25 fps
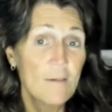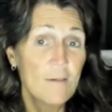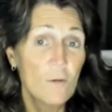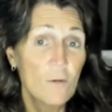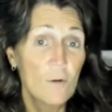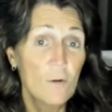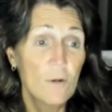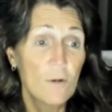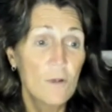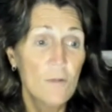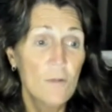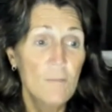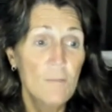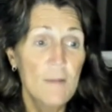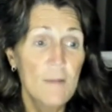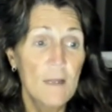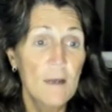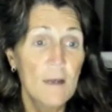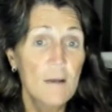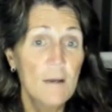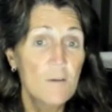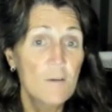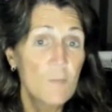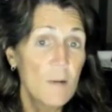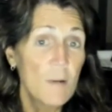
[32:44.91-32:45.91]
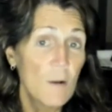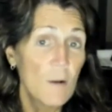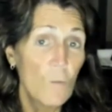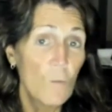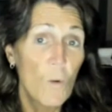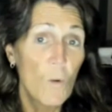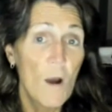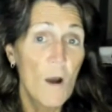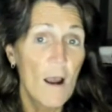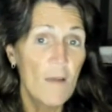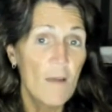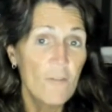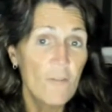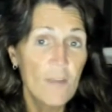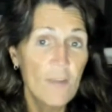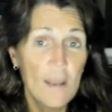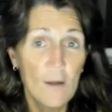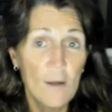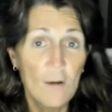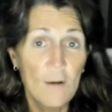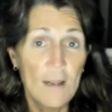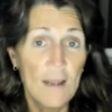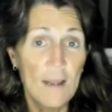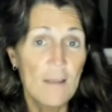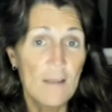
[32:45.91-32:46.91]
So it couldn't be a husband and wife
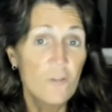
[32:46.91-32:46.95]
counting